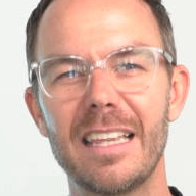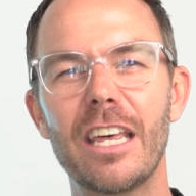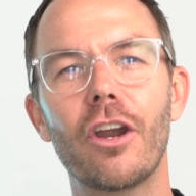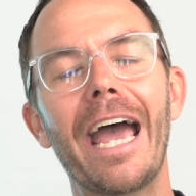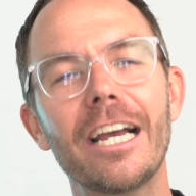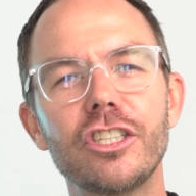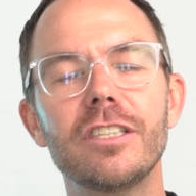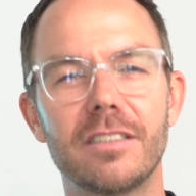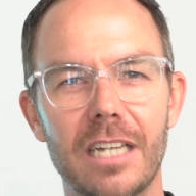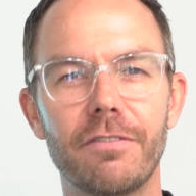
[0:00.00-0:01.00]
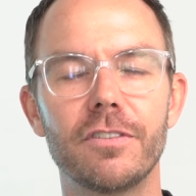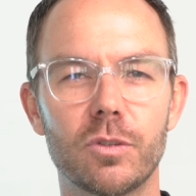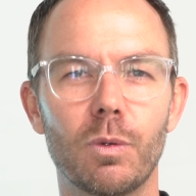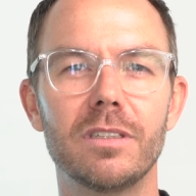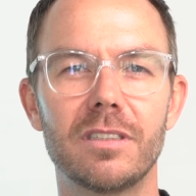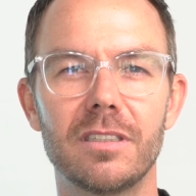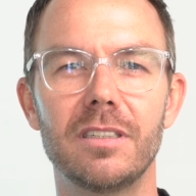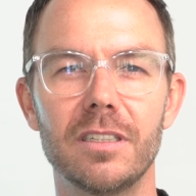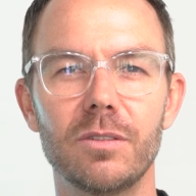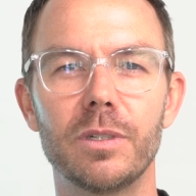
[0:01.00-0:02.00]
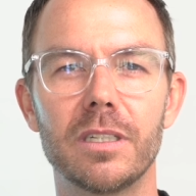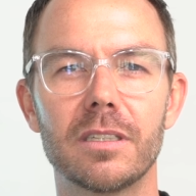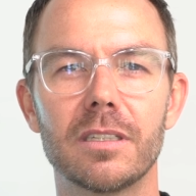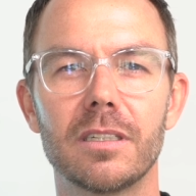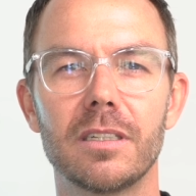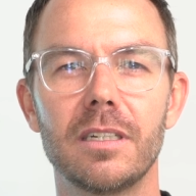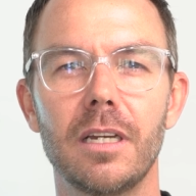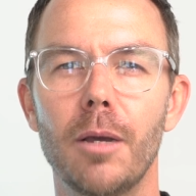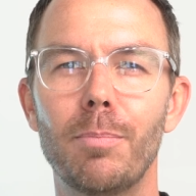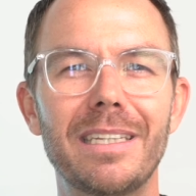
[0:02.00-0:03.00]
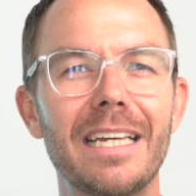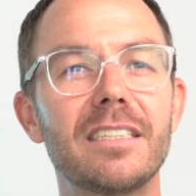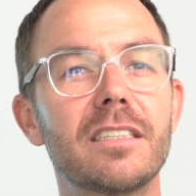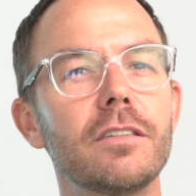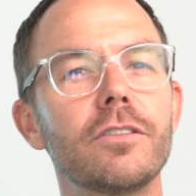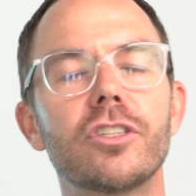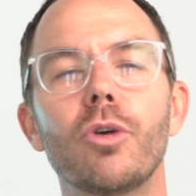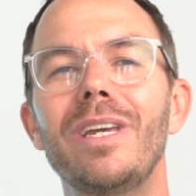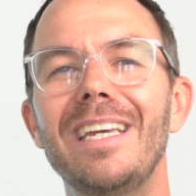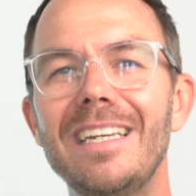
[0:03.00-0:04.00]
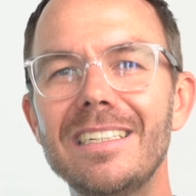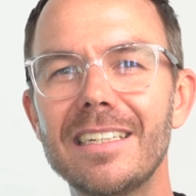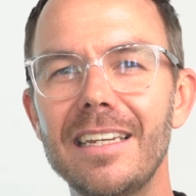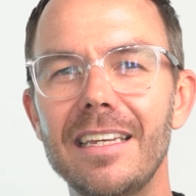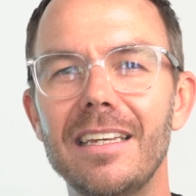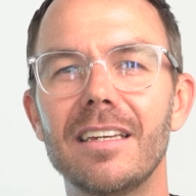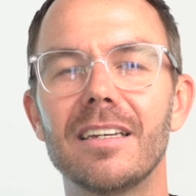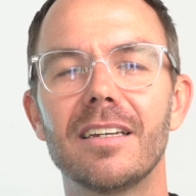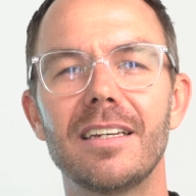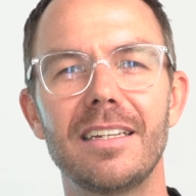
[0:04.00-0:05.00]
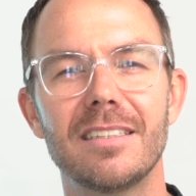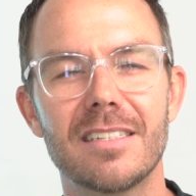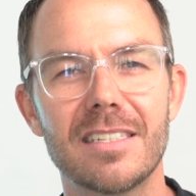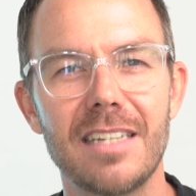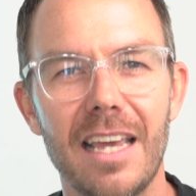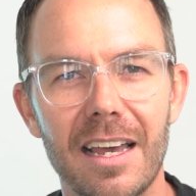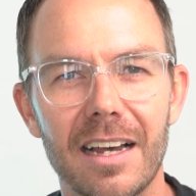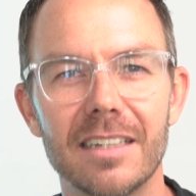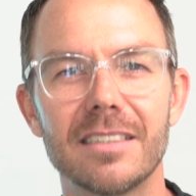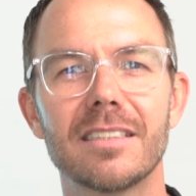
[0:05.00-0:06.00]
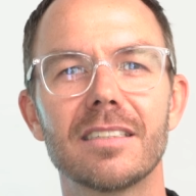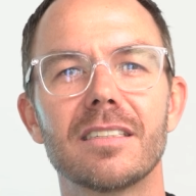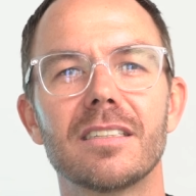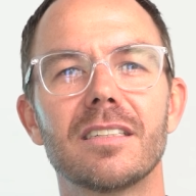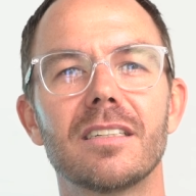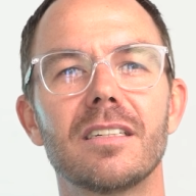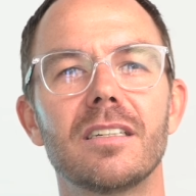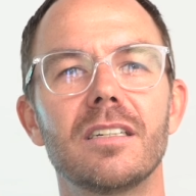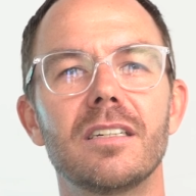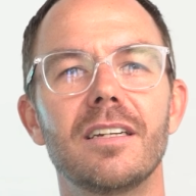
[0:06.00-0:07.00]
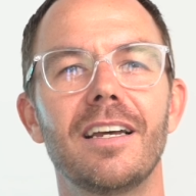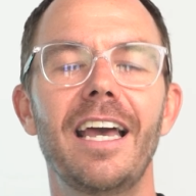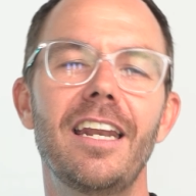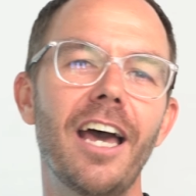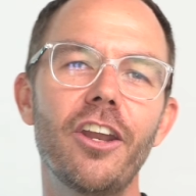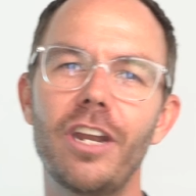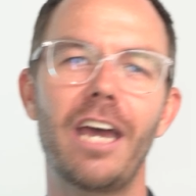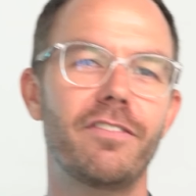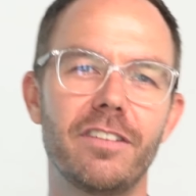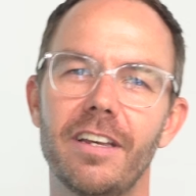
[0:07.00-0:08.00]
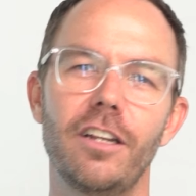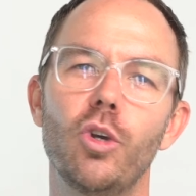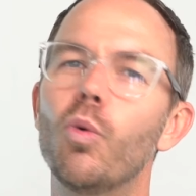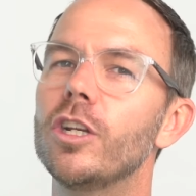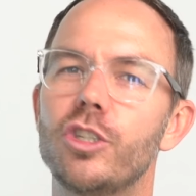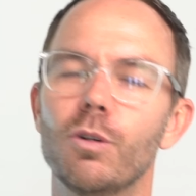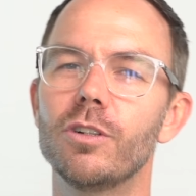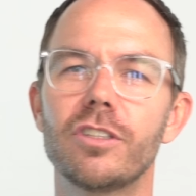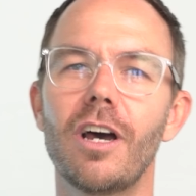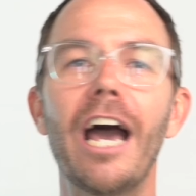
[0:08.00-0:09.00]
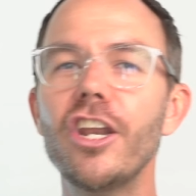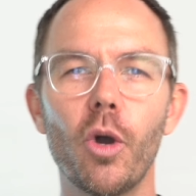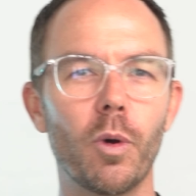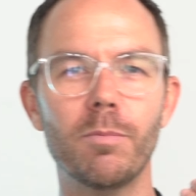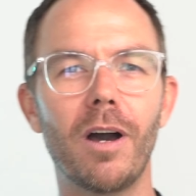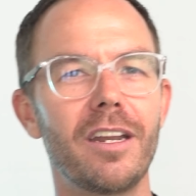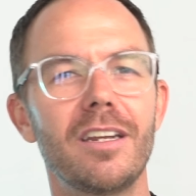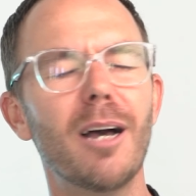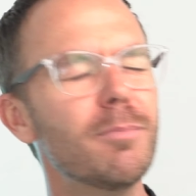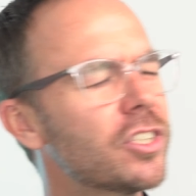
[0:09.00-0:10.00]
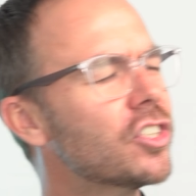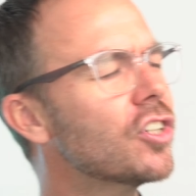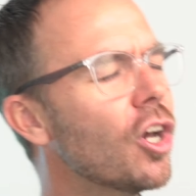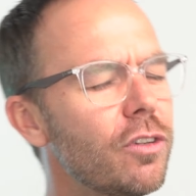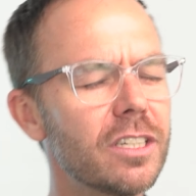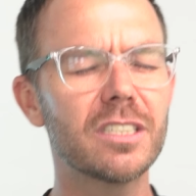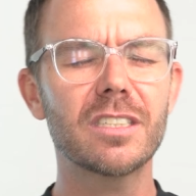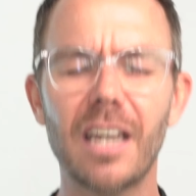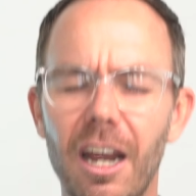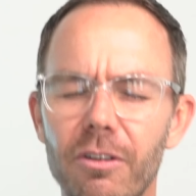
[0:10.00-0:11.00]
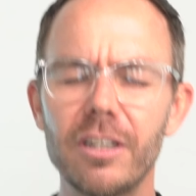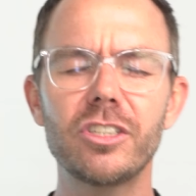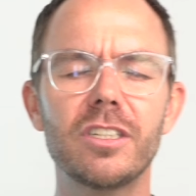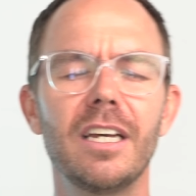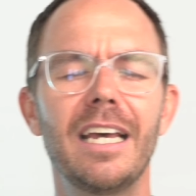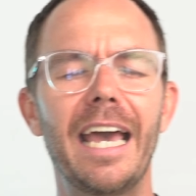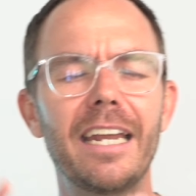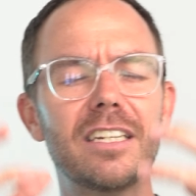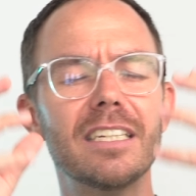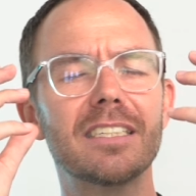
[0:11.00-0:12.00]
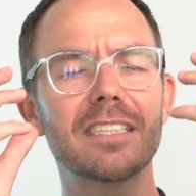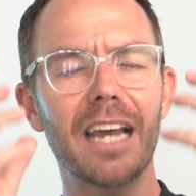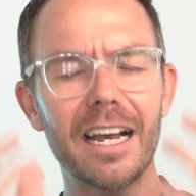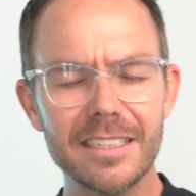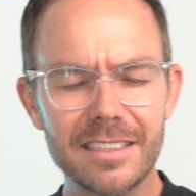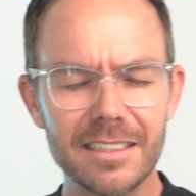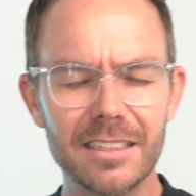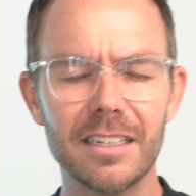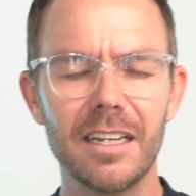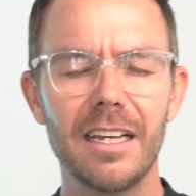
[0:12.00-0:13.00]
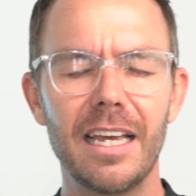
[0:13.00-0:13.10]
that are actually the toughest ones to deal with. But they still so easily ensnare us. And I don't have to tell you what yours are. I know what mine are. I'm so discouraged and disgusted